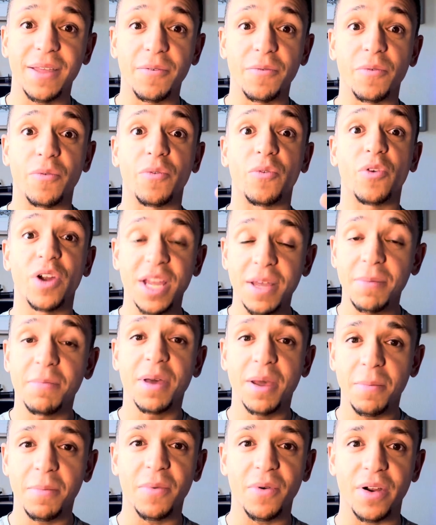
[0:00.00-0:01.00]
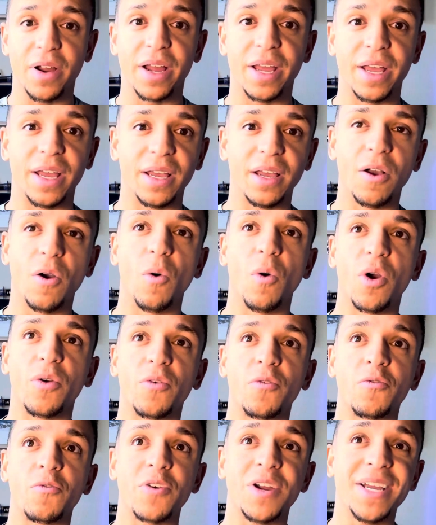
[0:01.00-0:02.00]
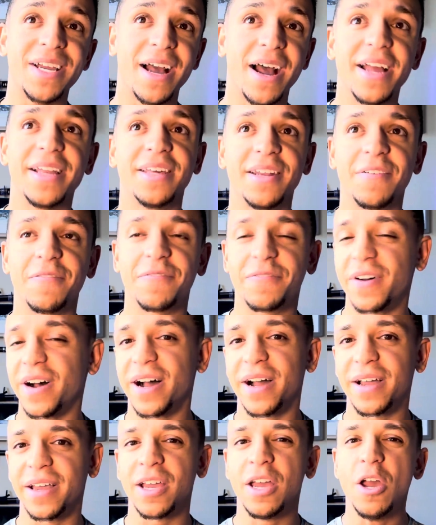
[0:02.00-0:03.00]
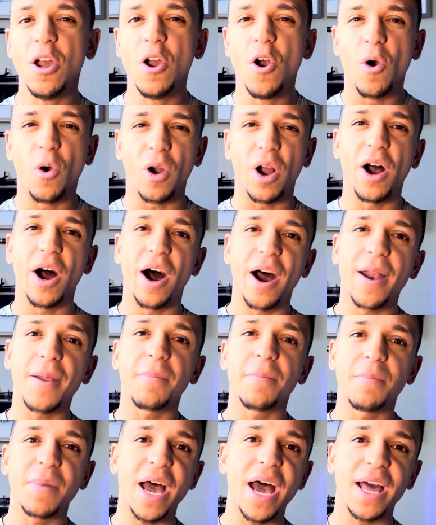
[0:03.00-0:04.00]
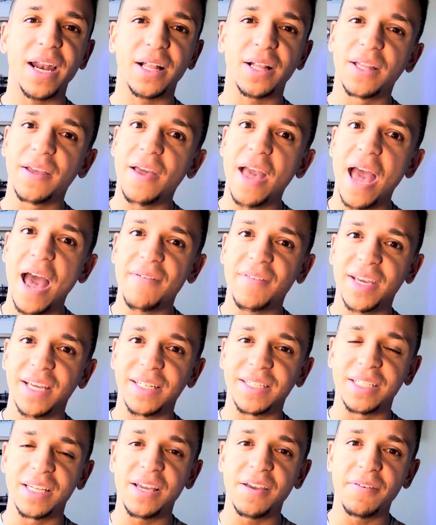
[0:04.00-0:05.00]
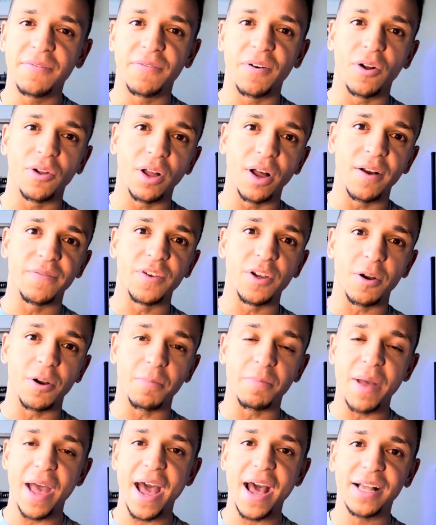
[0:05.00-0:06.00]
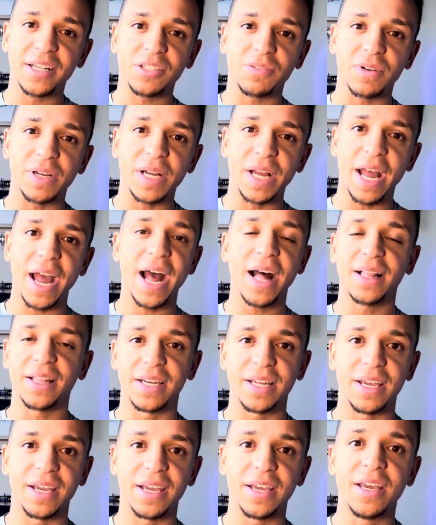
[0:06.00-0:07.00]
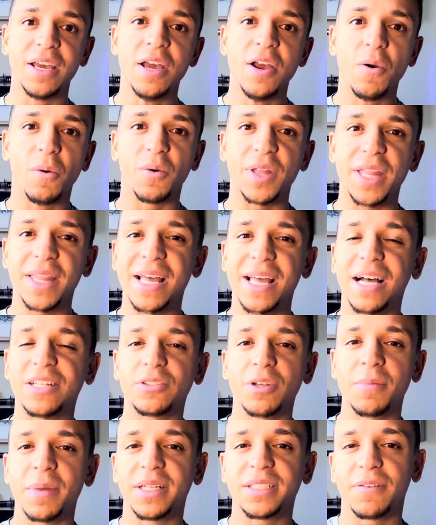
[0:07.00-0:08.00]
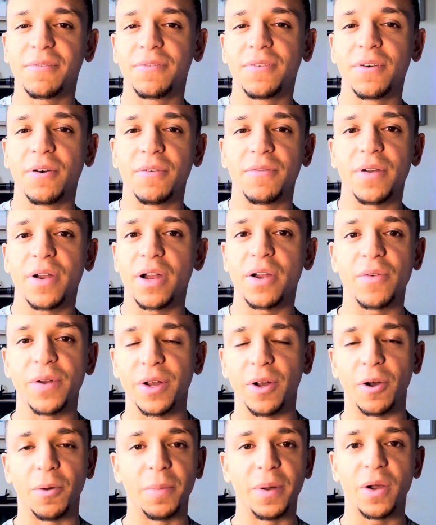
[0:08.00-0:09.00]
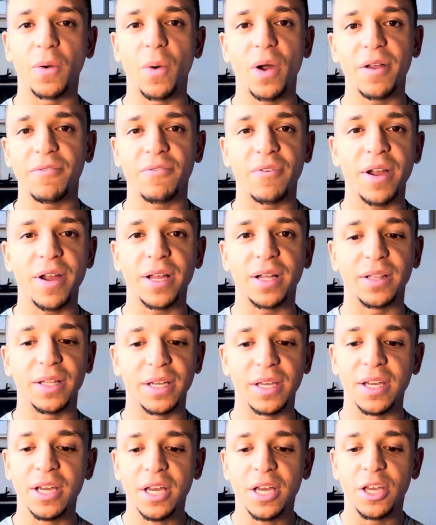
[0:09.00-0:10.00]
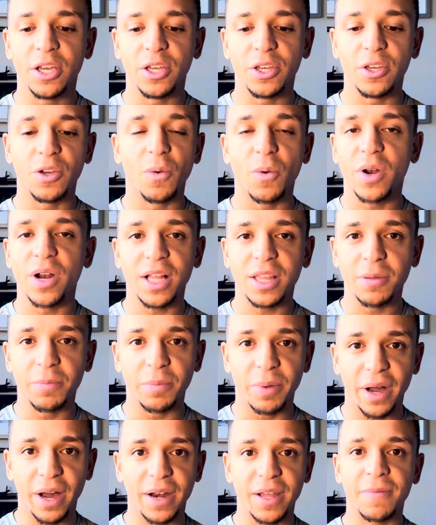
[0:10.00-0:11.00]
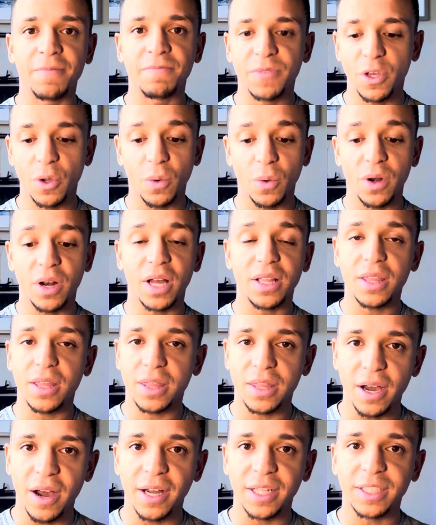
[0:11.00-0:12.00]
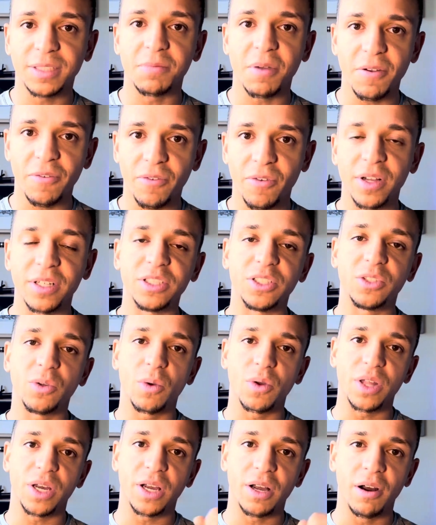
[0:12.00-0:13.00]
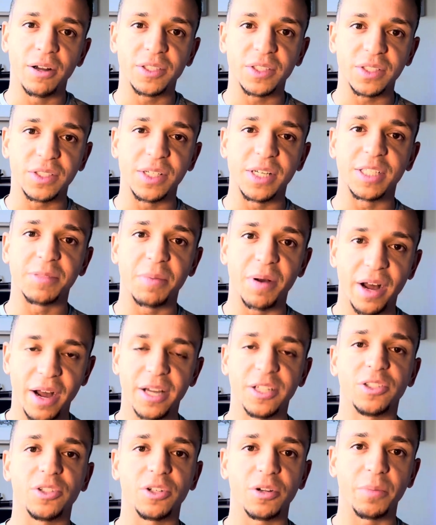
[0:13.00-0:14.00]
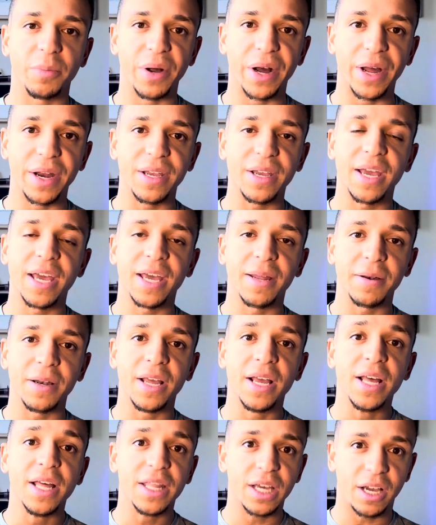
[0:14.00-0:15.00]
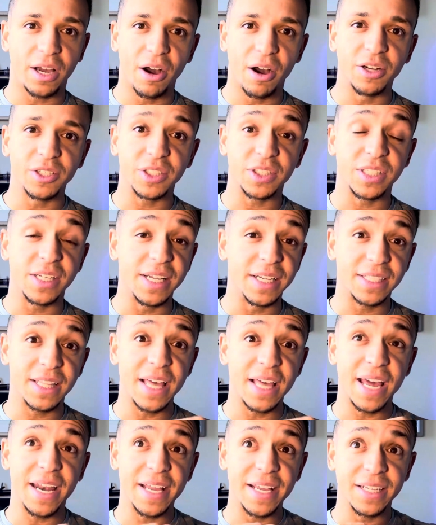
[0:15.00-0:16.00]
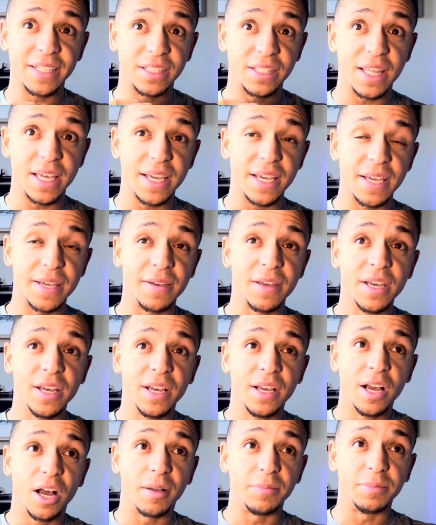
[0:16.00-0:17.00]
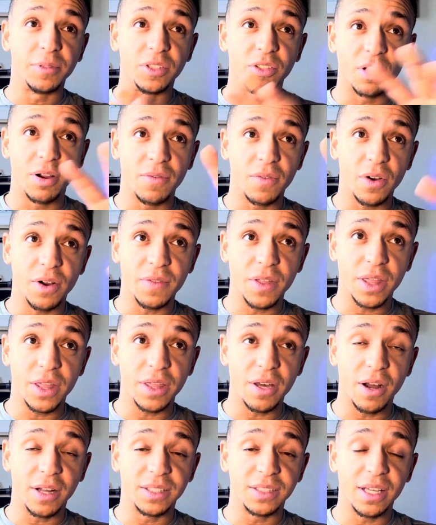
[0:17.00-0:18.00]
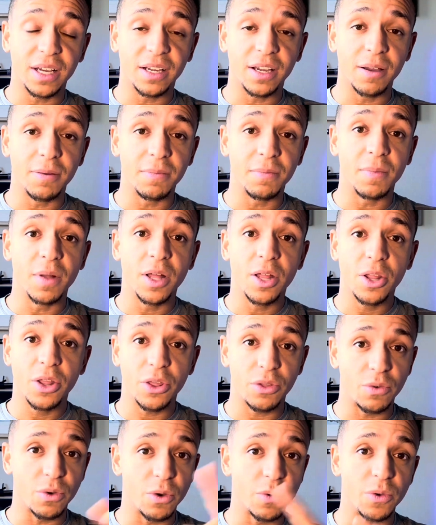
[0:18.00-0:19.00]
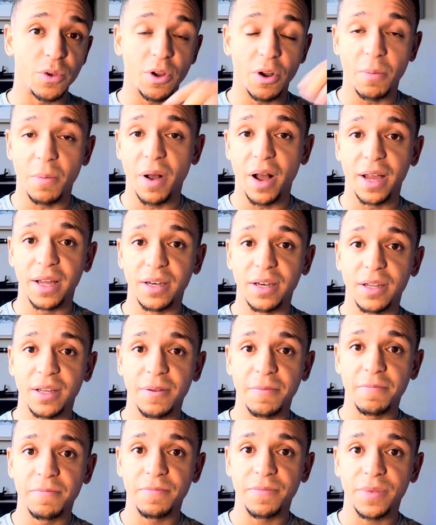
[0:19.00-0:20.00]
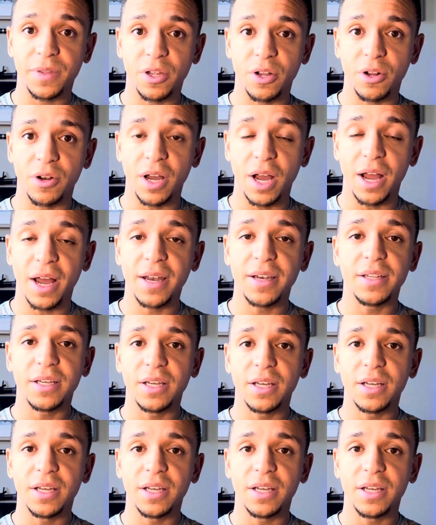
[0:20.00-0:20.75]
remembering or re-identifying or automatically having a default of your past reality, well then that's what makes it feel very real. But quite frankly, you are not the body, you are not the thoughts, my friends, you are the consciousness behind your body and the consciousness that is the observer of the thoughts that come through your mind. You're not